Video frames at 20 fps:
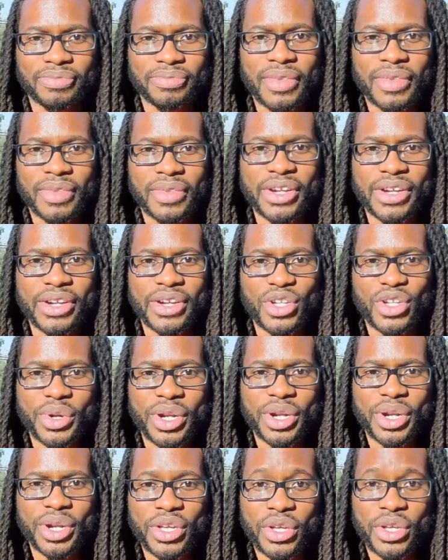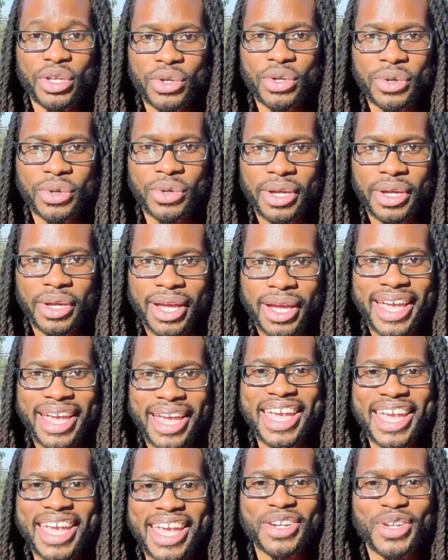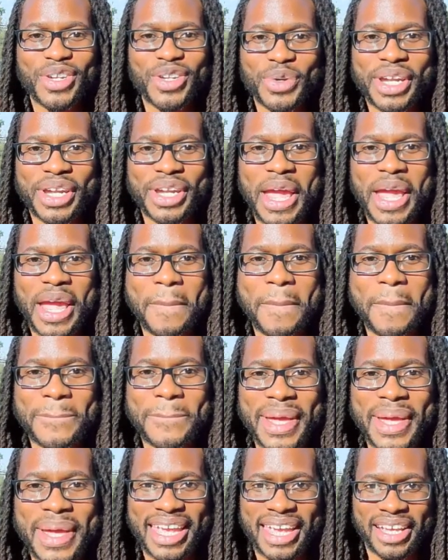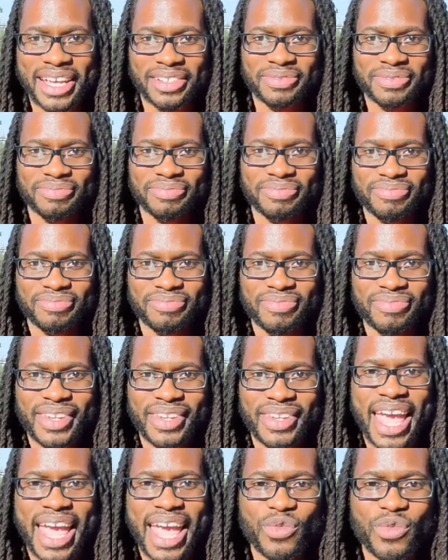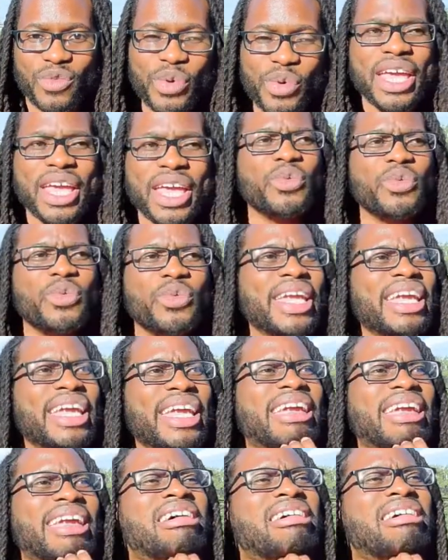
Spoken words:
including you, including me. And when we